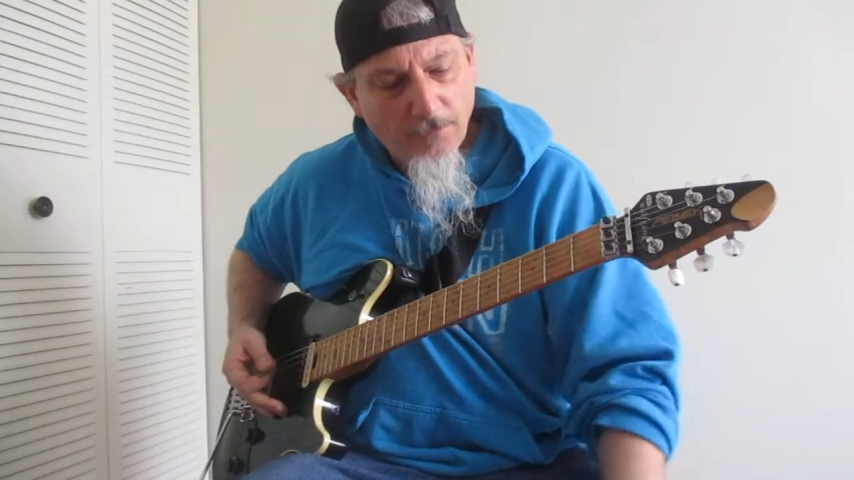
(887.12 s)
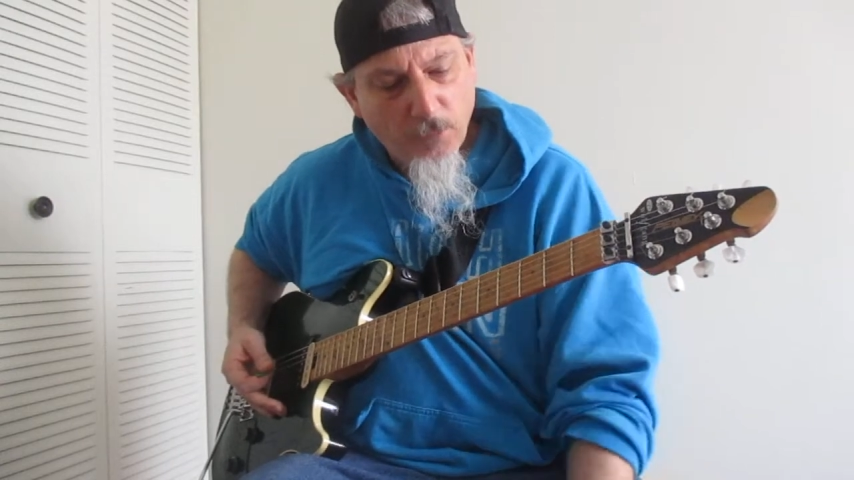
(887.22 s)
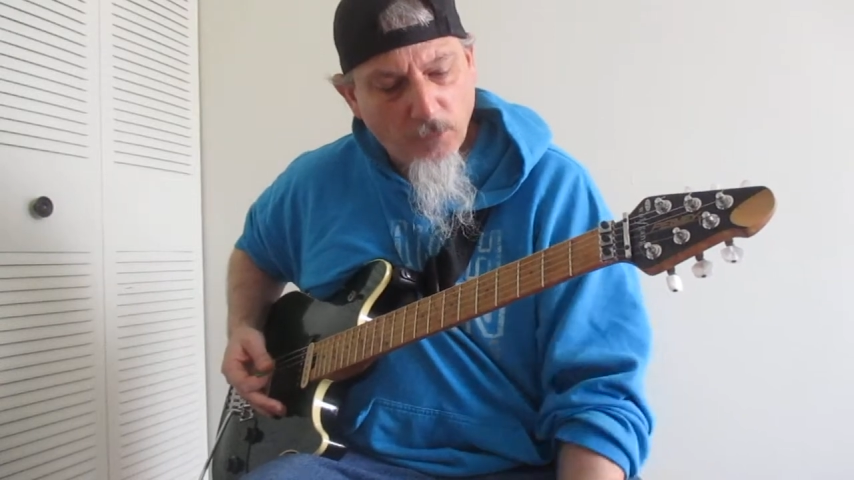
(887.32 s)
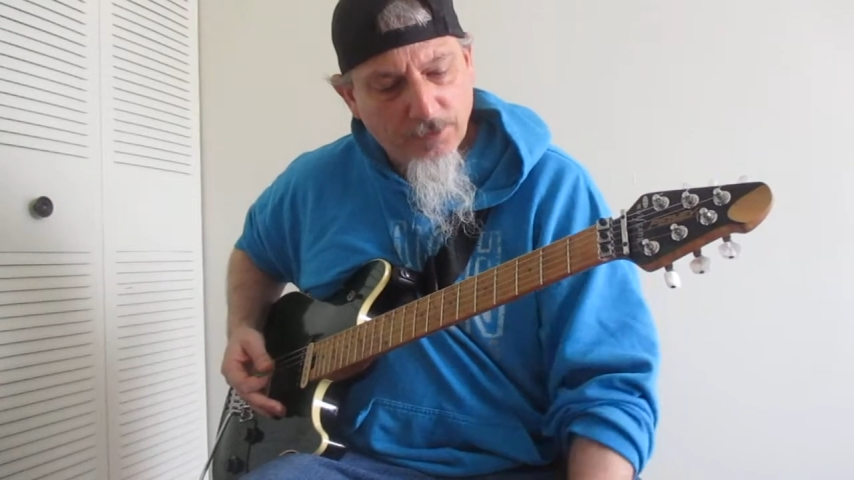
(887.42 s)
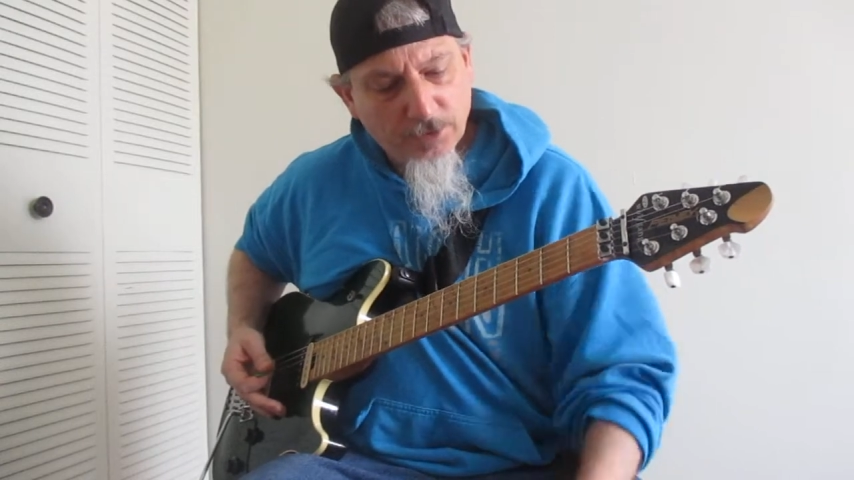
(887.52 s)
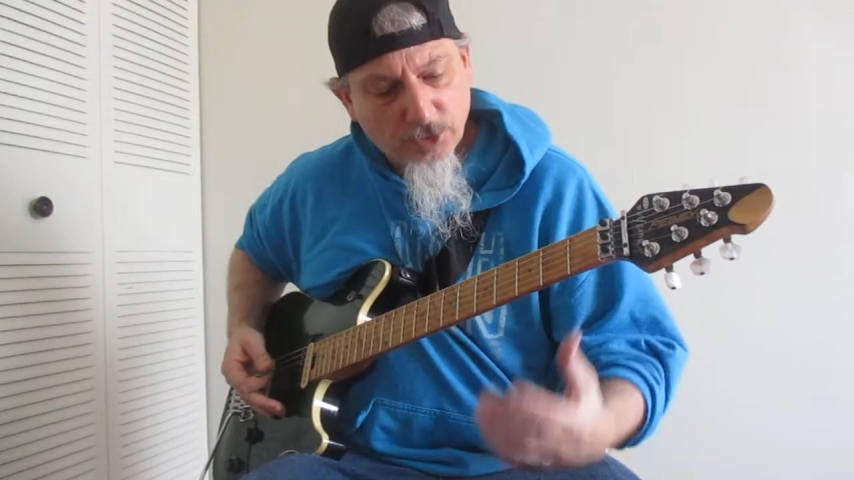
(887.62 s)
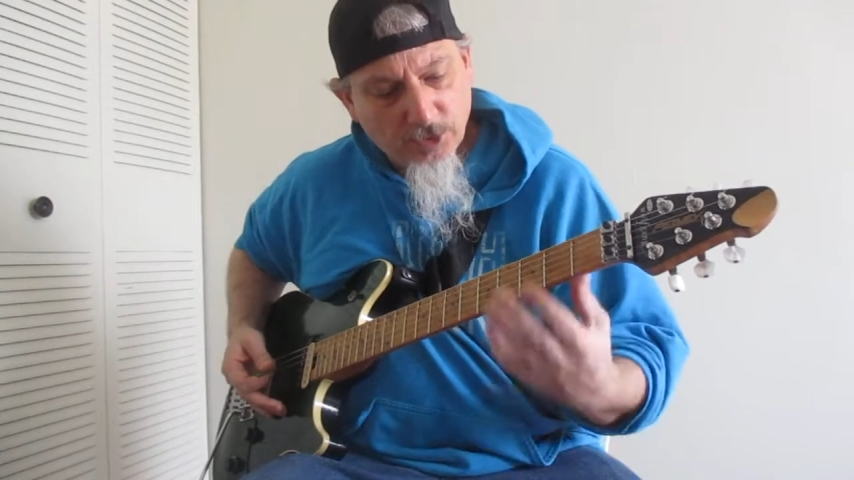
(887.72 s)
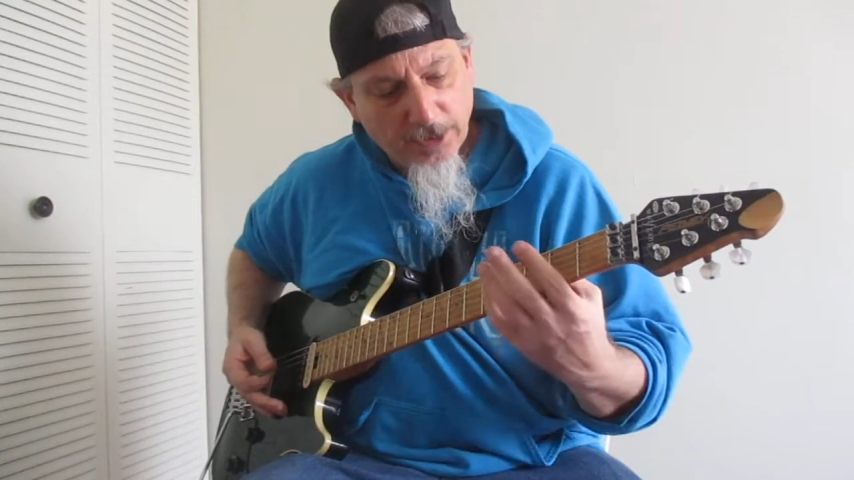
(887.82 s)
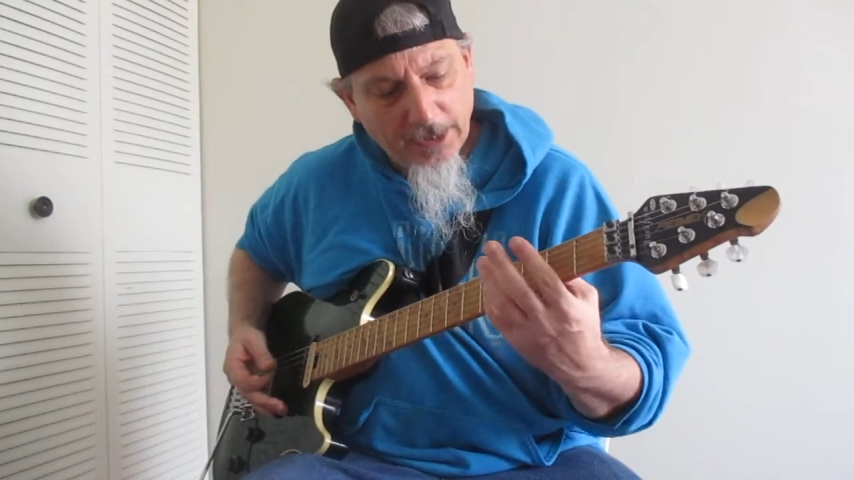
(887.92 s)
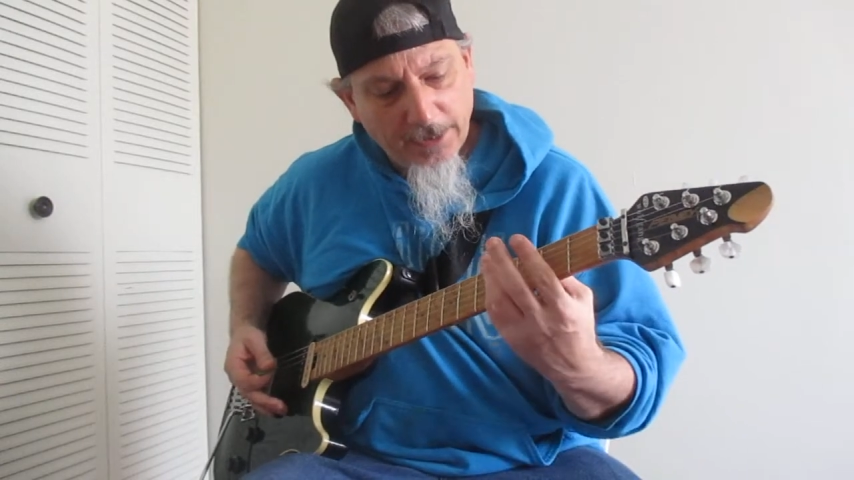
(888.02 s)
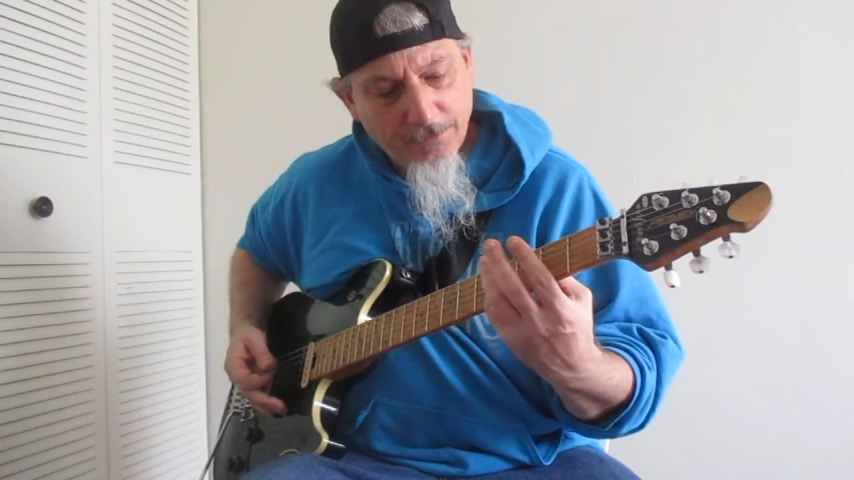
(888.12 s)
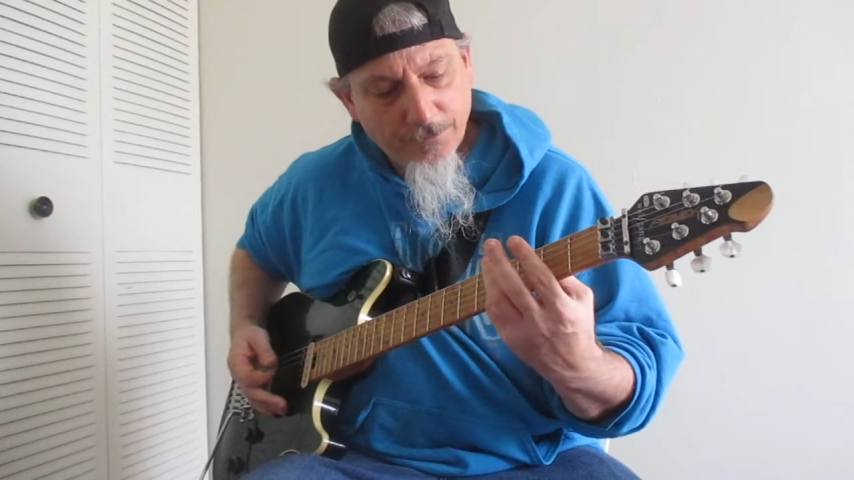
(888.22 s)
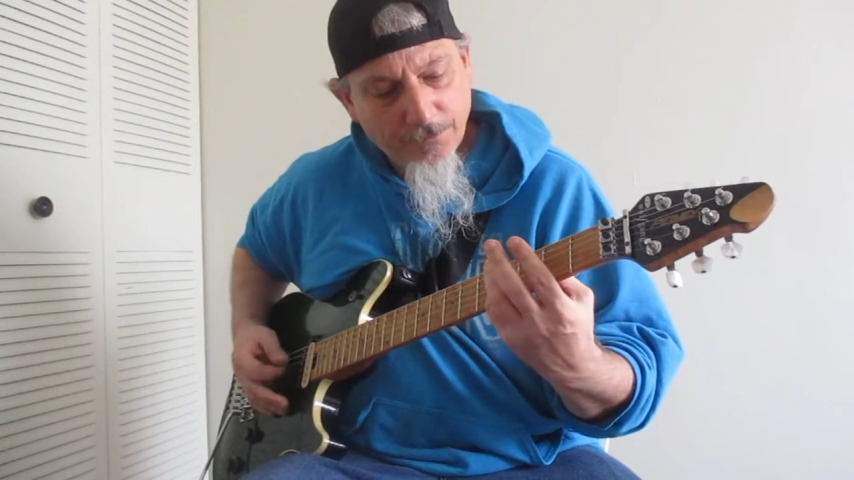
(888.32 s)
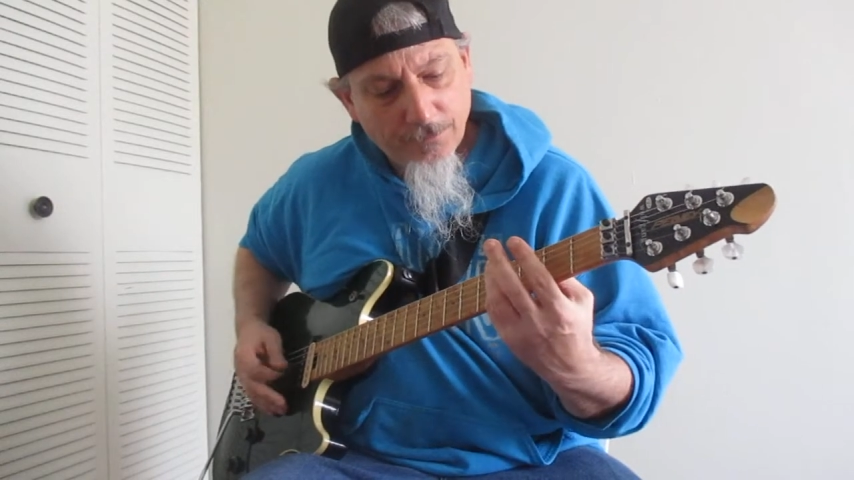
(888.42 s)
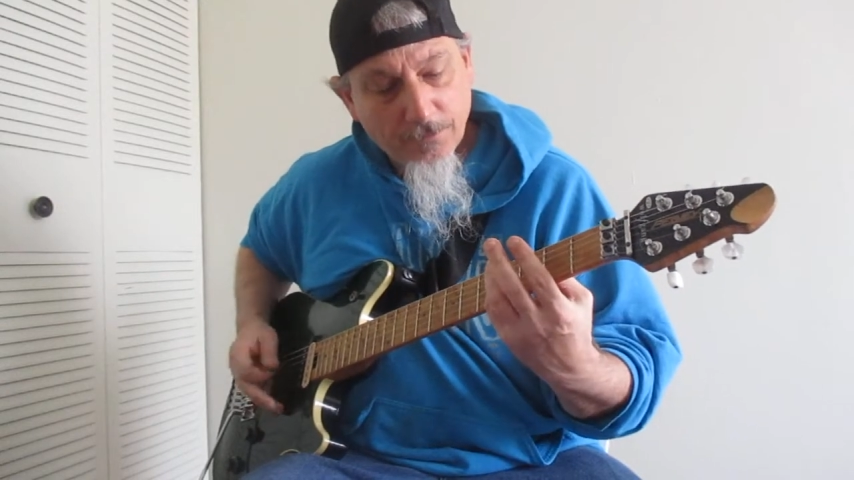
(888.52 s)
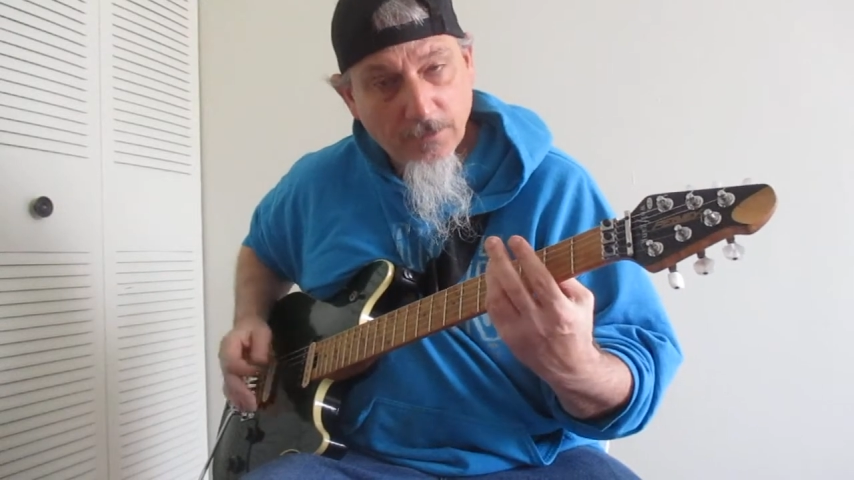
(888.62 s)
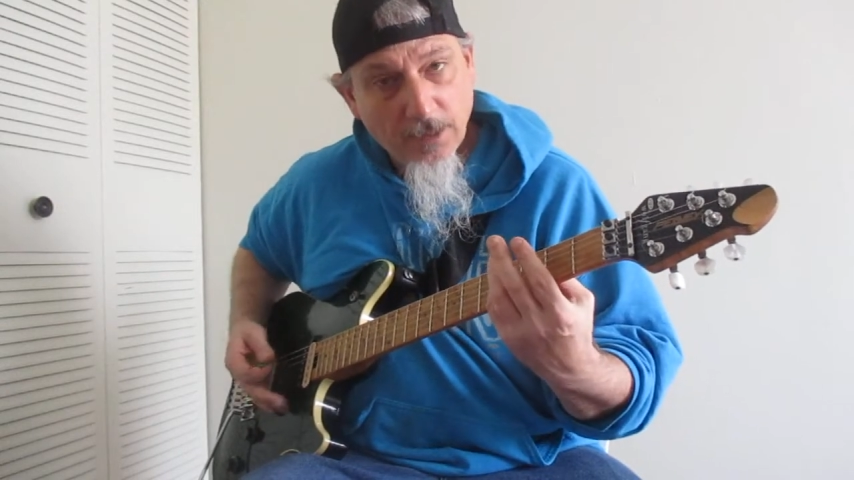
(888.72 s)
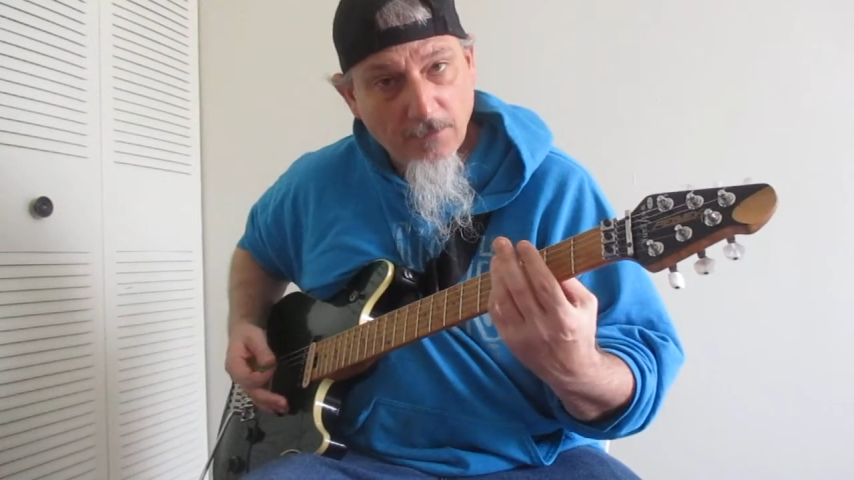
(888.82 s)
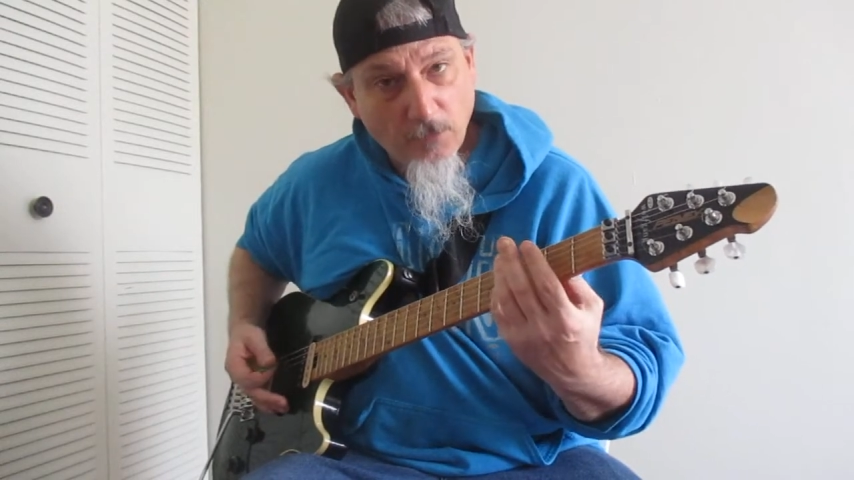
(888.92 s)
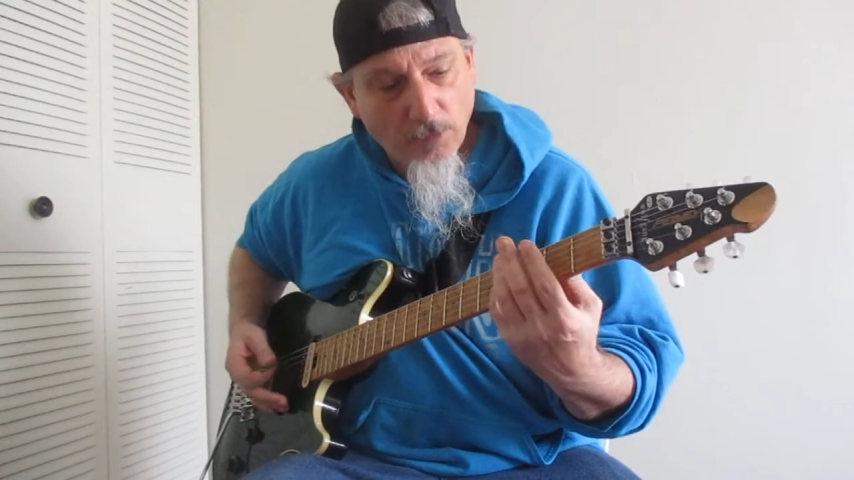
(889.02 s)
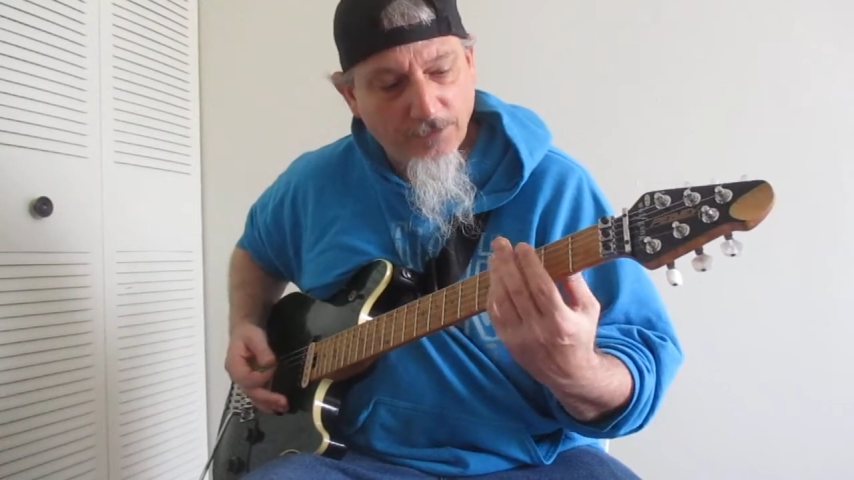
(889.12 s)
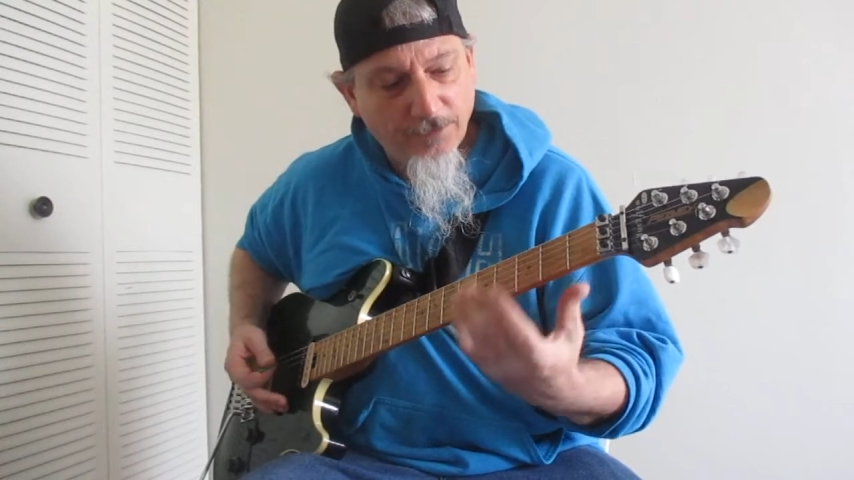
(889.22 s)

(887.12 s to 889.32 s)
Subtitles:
4th string, 4th